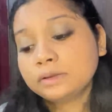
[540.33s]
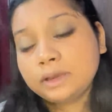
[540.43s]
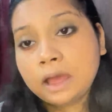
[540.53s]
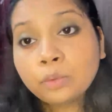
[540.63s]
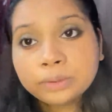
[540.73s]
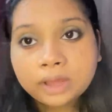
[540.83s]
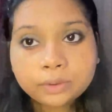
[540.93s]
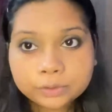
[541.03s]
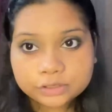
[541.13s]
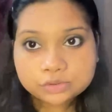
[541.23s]
Now we are
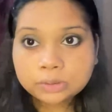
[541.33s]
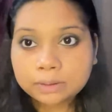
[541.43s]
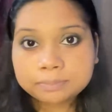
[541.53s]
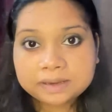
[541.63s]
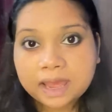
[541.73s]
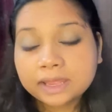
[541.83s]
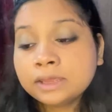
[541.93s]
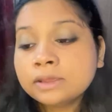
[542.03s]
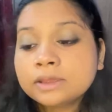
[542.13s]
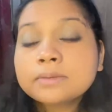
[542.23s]
going to
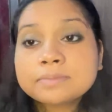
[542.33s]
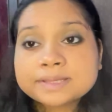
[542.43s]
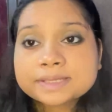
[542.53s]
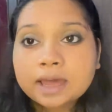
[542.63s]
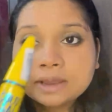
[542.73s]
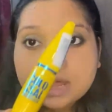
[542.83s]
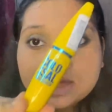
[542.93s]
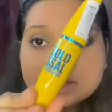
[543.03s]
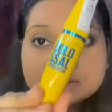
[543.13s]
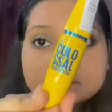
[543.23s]
apply
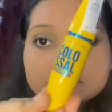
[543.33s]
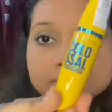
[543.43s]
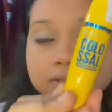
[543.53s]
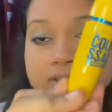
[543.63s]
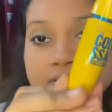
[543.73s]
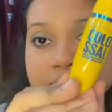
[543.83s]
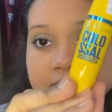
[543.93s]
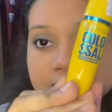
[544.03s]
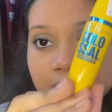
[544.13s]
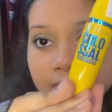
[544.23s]
mascara. This is the
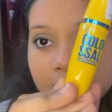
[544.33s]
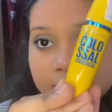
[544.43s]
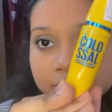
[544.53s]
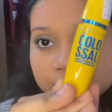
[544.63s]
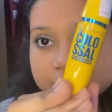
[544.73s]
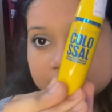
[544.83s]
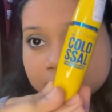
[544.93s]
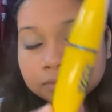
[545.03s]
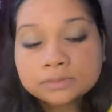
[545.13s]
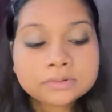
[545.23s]
mascara I'm
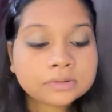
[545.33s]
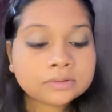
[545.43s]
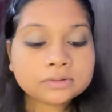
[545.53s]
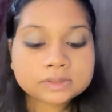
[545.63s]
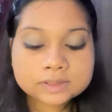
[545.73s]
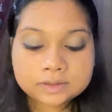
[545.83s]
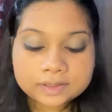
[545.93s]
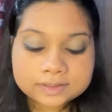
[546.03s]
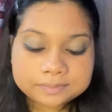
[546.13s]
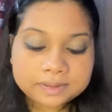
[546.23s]
using. So
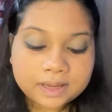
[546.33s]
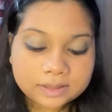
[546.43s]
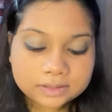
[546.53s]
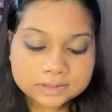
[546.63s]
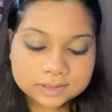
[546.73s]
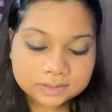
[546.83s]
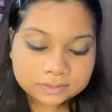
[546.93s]
let's apply it.